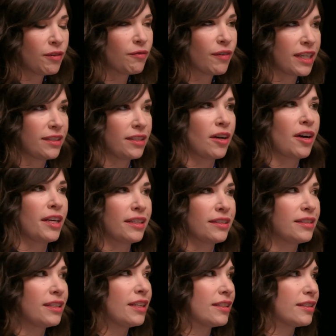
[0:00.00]
of invites the
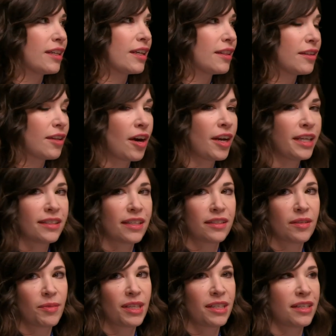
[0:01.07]
audience in. It's like the audience has
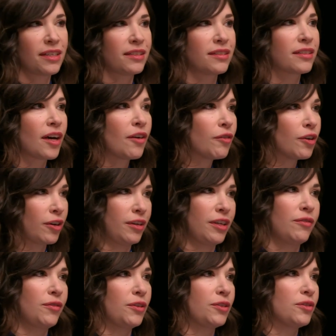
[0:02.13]
something to discover
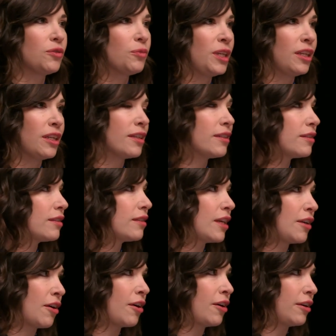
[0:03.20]
if there's sweetness
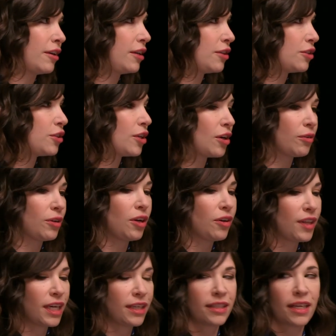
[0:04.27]
and heart in a show. You know,
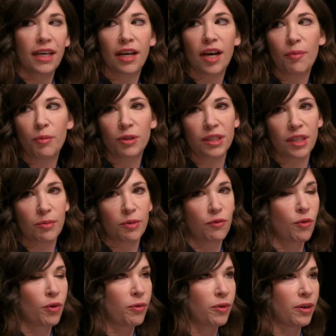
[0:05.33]
they can take a couple steps
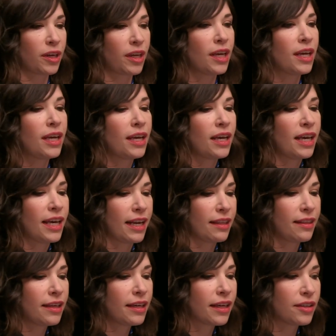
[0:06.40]
forward. And I
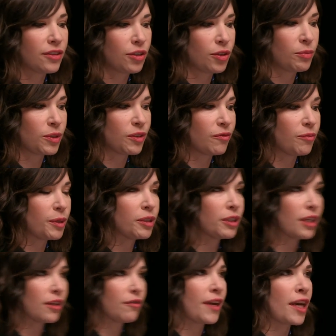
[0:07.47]
think in terms of
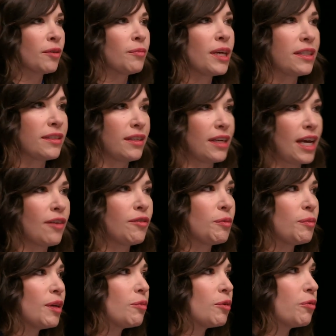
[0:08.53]
building a fan base and having
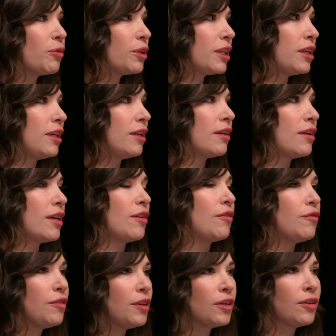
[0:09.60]
people really
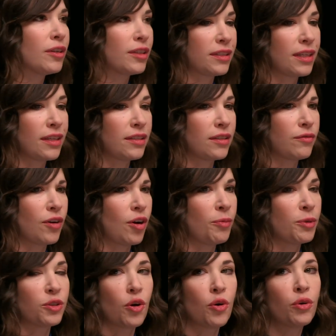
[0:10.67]
feel a sense of
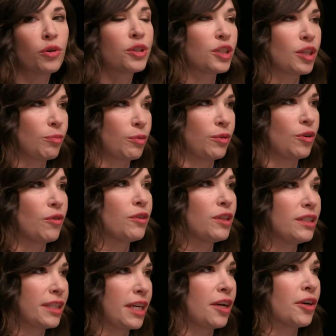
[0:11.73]
almost ownership over
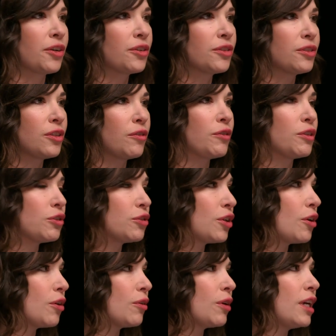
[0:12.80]
these characters and over the
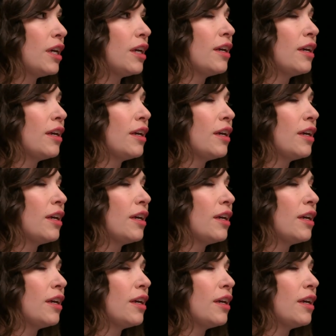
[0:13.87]
show,